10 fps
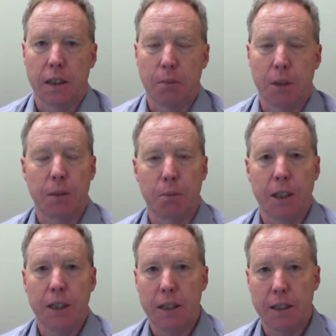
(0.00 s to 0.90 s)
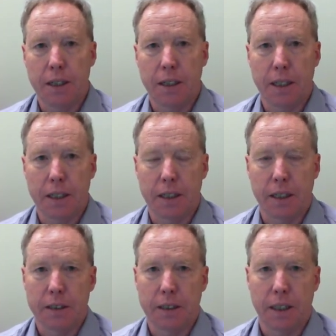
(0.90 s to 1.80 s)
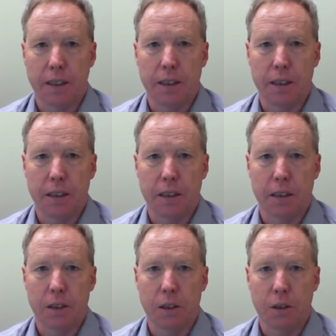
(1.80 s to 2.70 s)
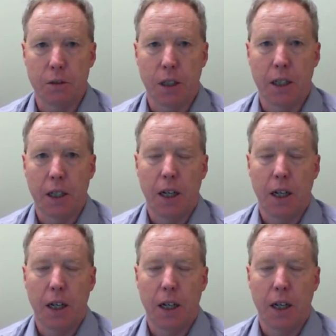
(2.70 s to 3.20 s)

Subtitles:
can be completed and then sent in to